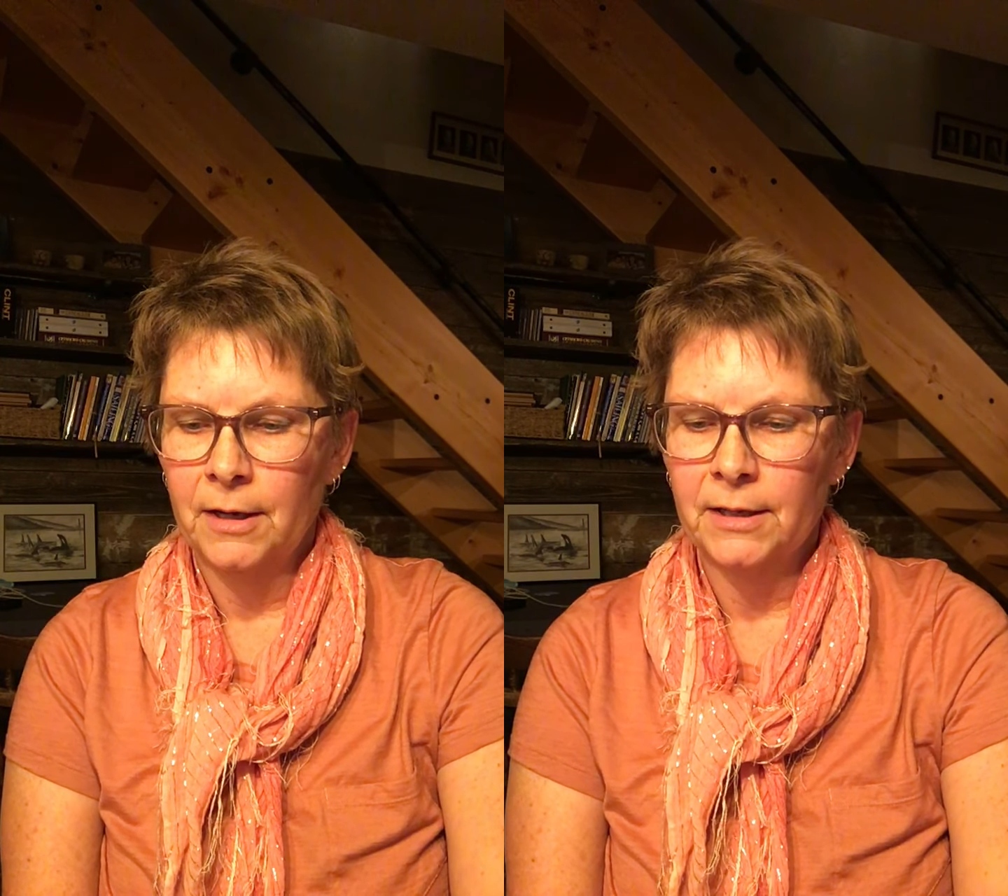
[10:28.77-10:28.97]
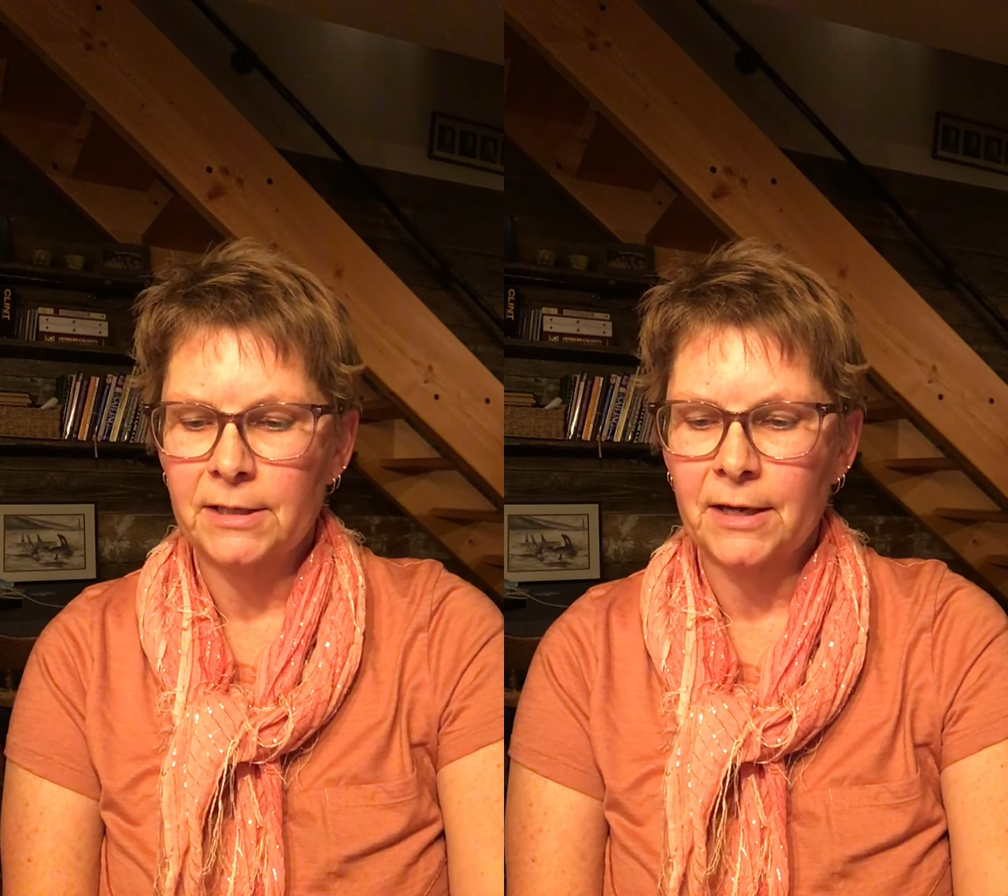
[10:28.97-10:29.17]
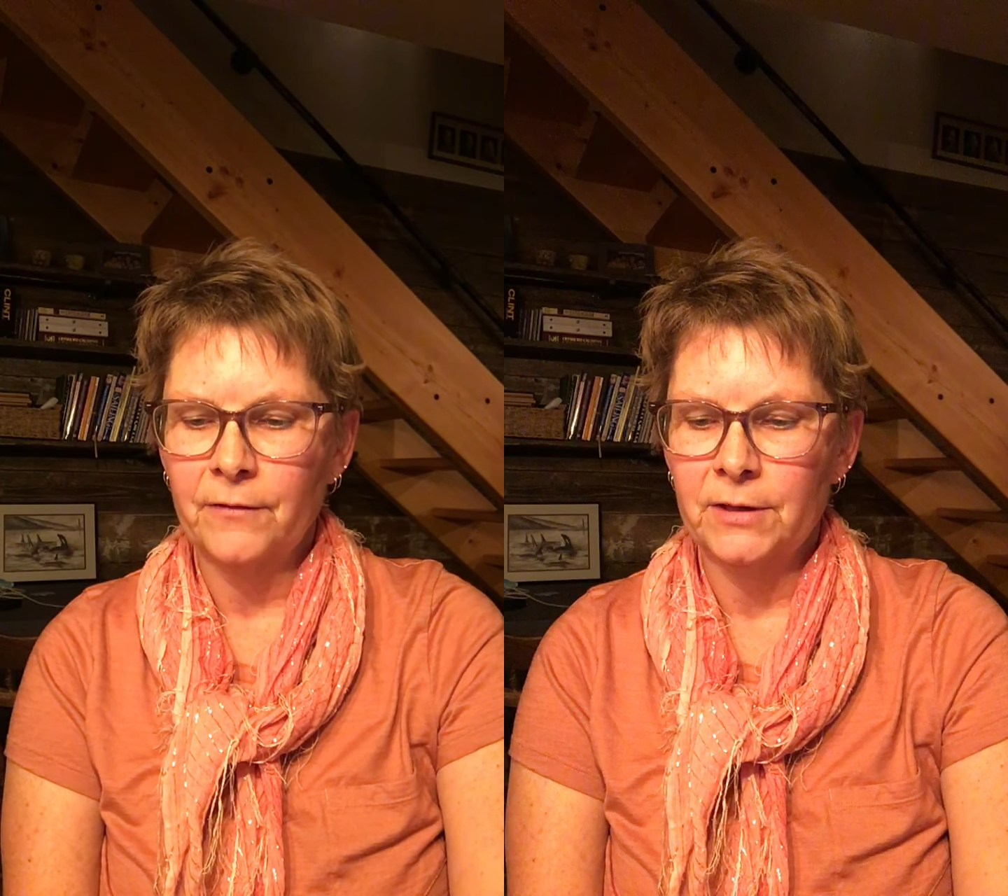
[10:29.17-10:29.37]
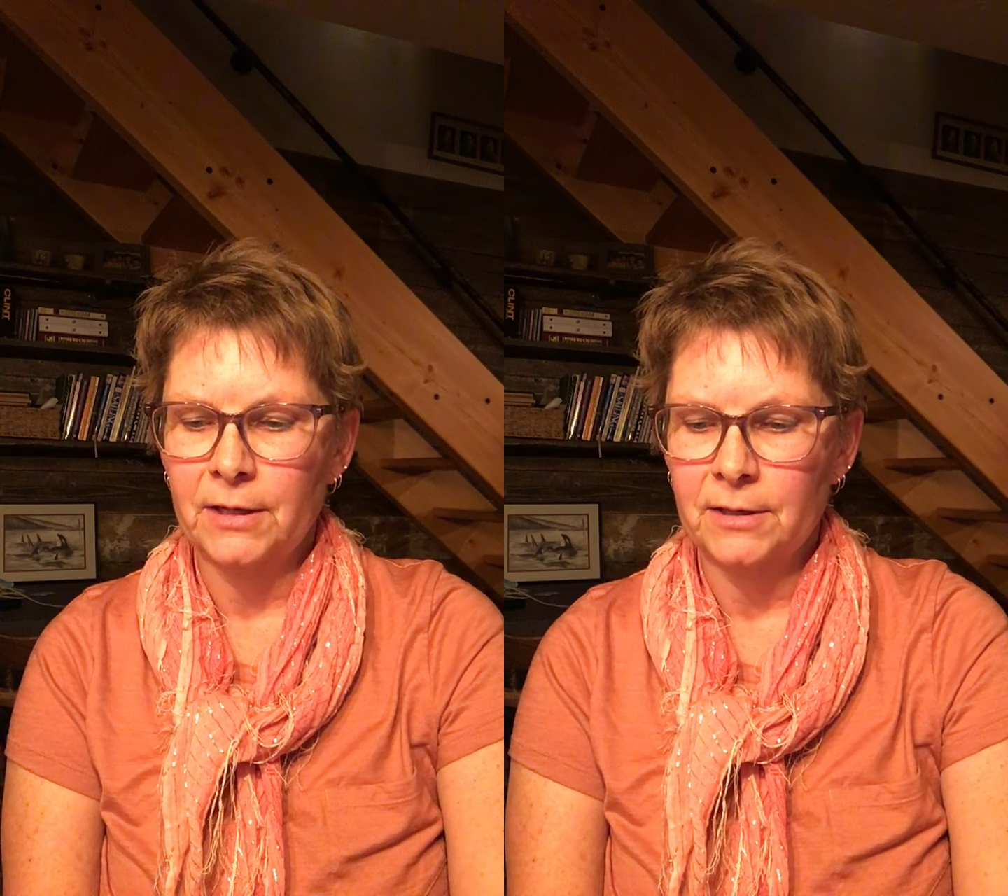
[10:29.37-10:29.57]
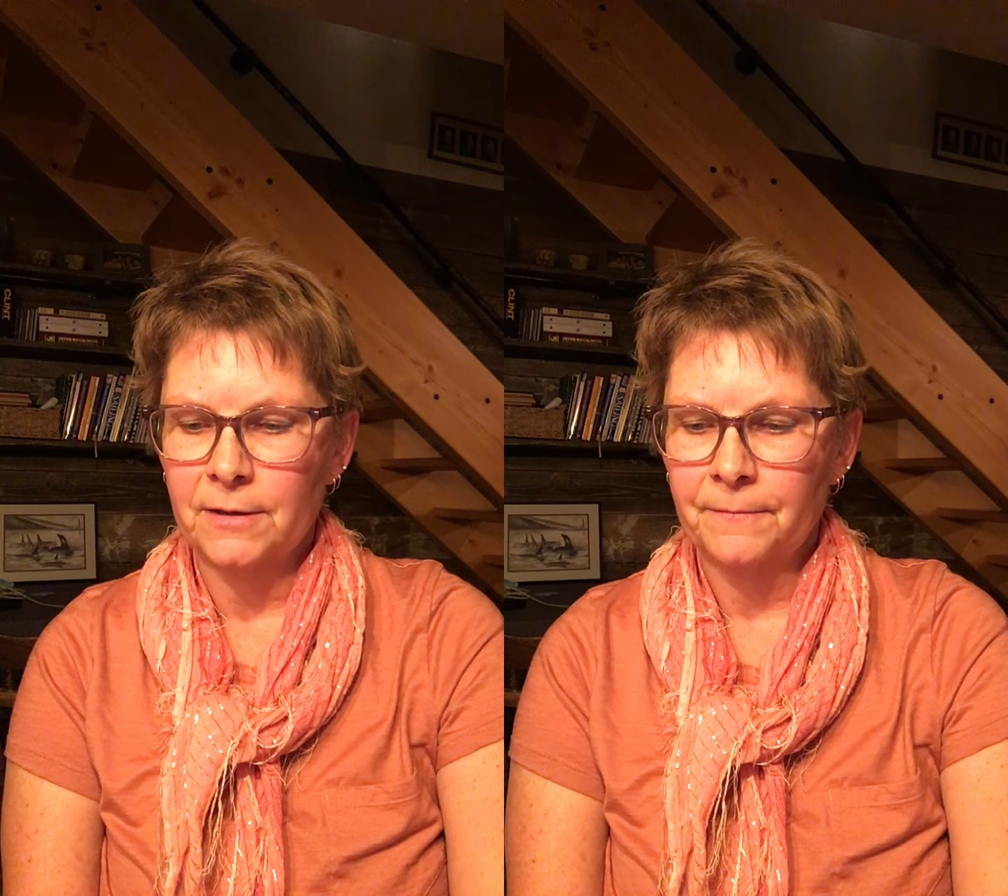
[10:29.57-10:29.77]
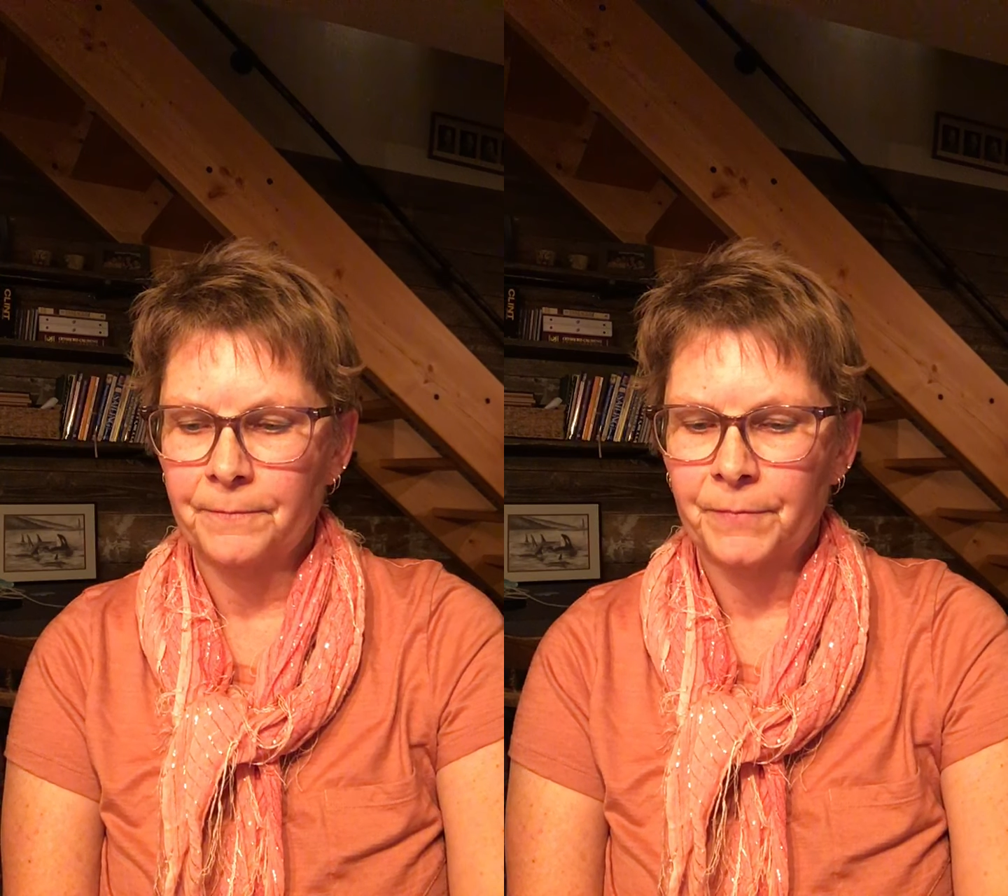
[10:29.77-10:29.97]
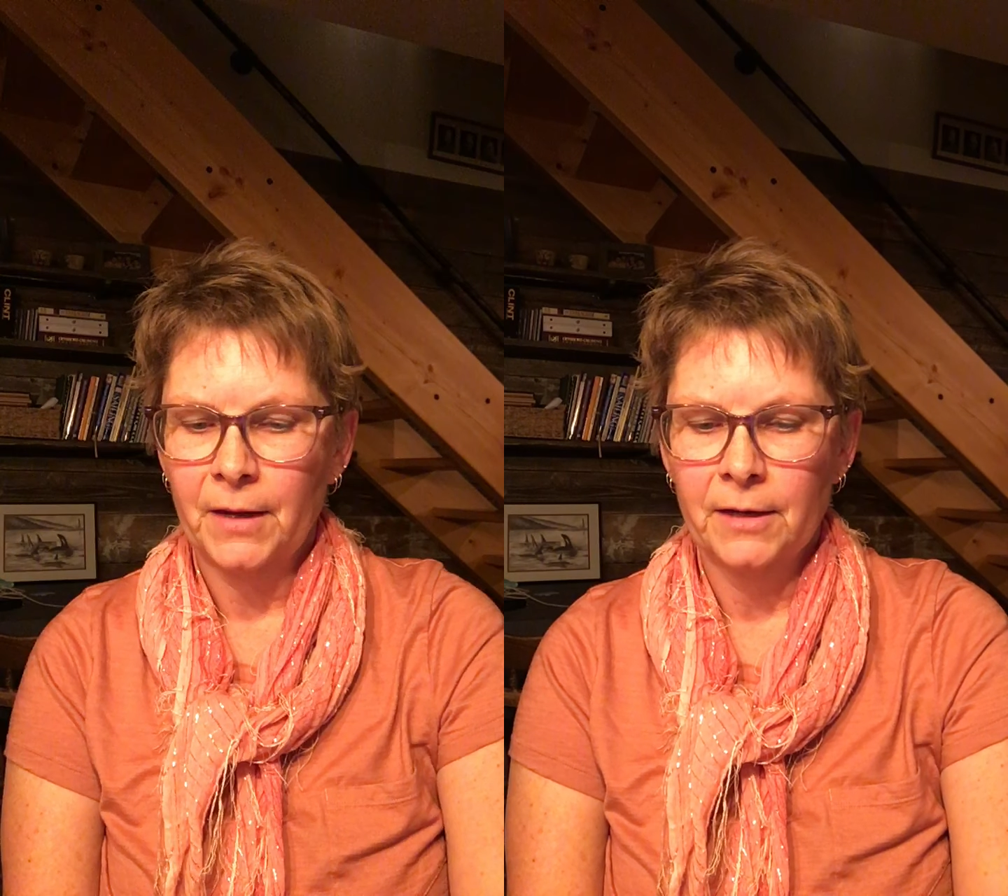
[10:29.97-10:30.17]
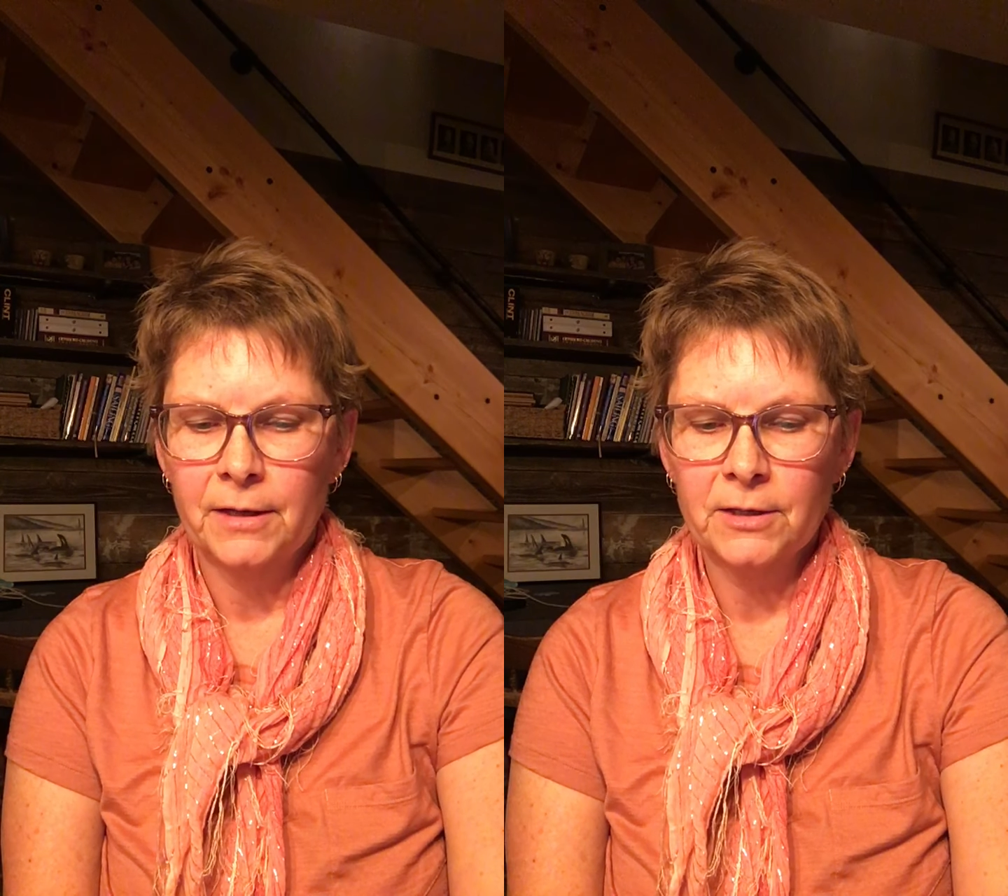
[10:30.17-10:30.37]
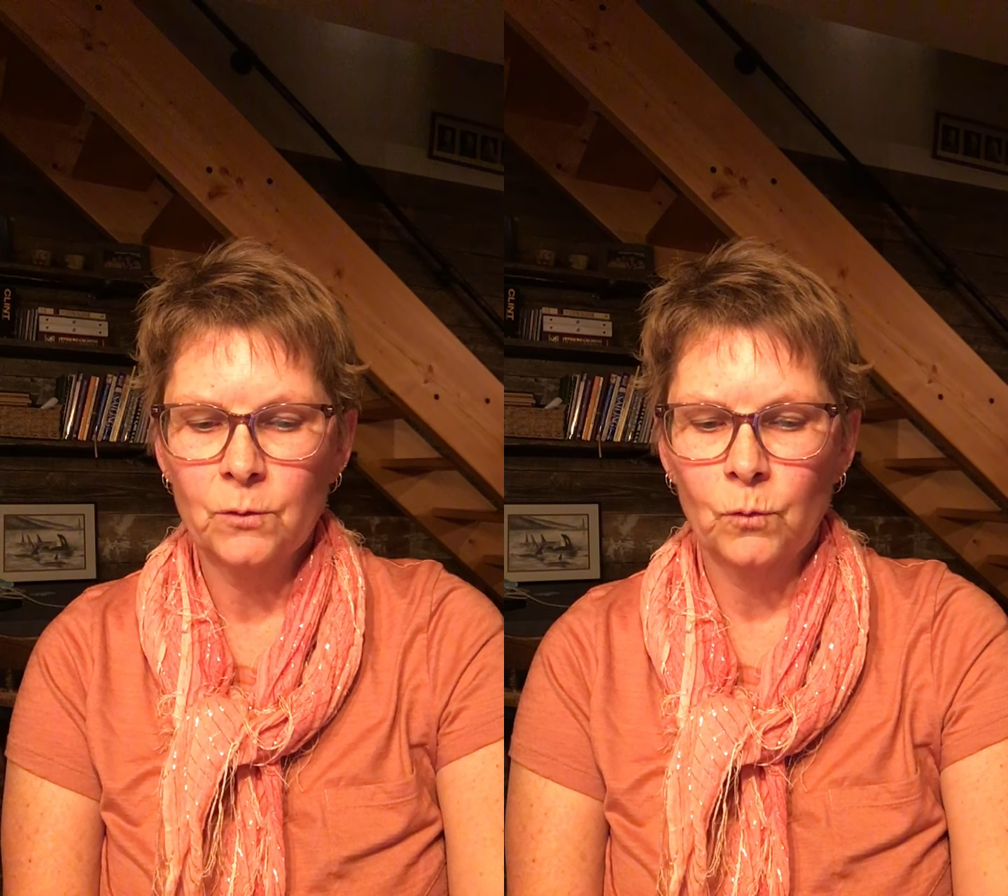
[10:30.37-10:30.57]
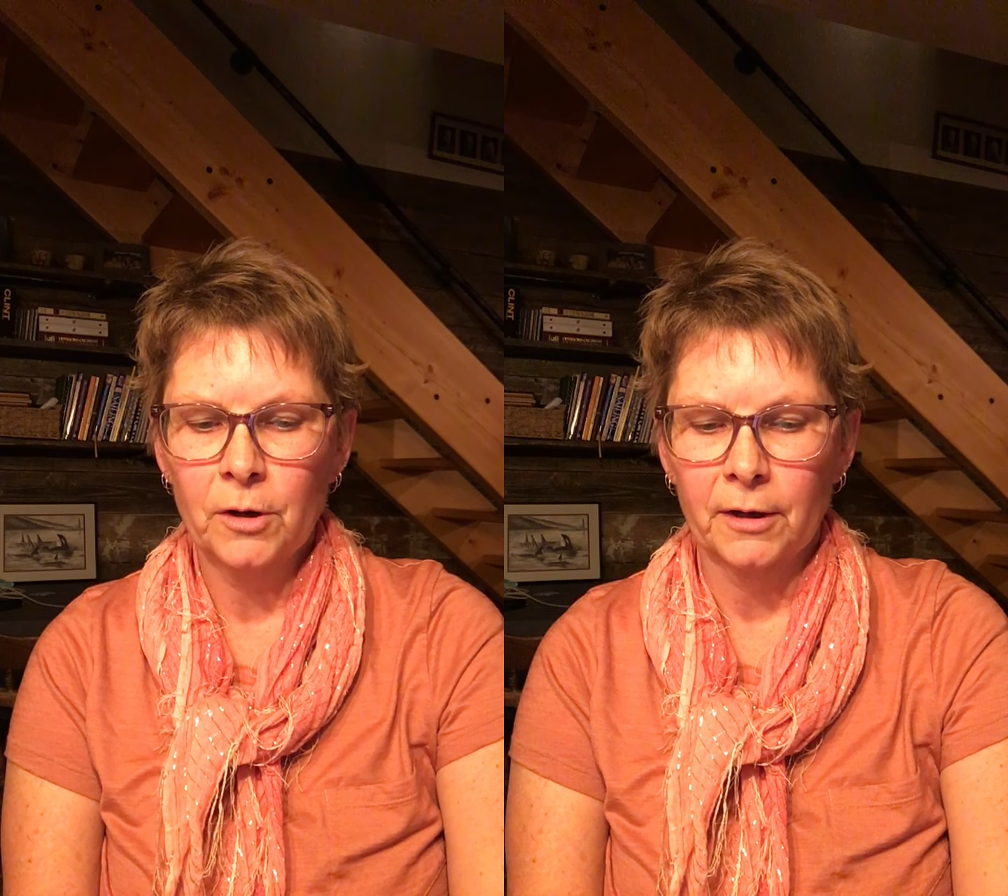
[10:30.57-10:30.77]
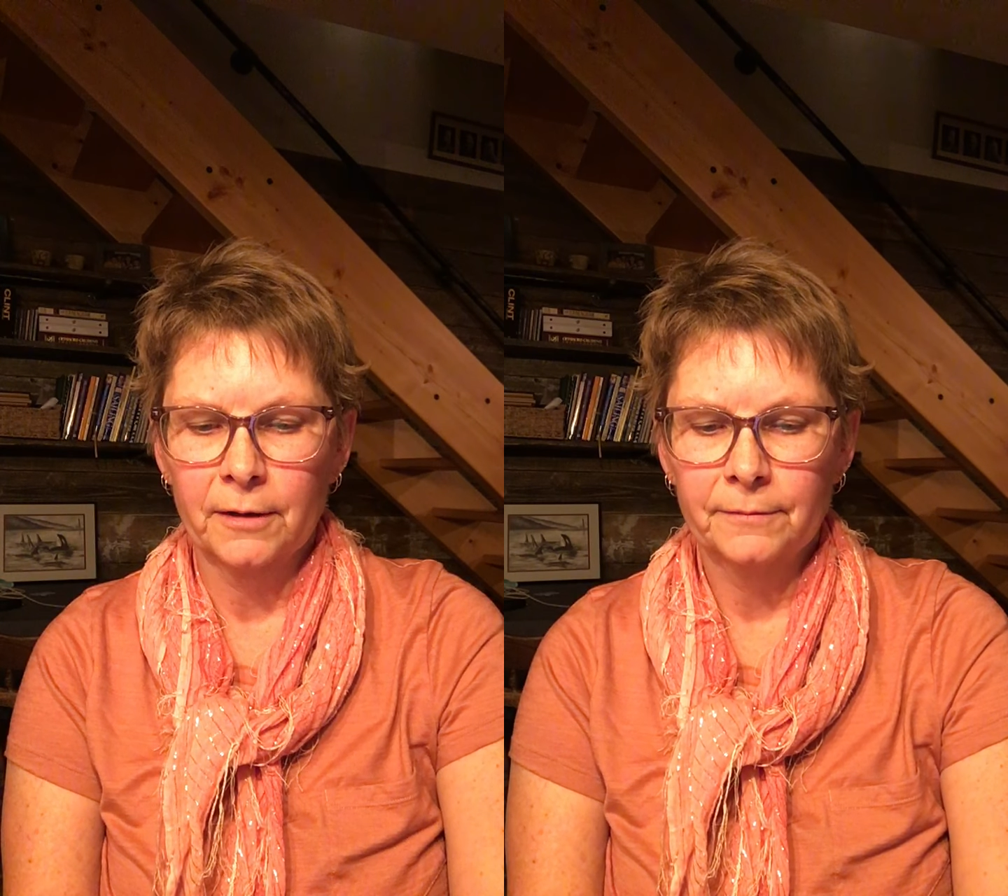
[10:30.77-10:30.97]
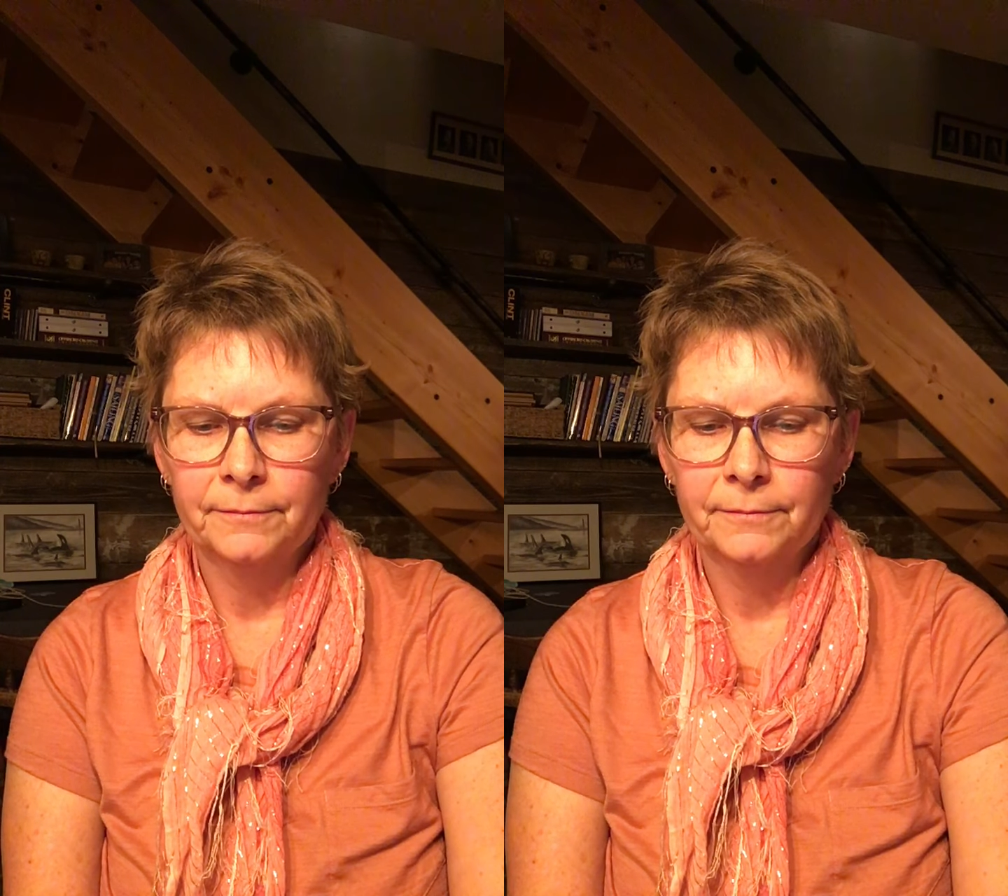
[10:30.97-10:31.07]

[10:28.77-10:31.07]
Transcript: in the 70s. It doesn't work.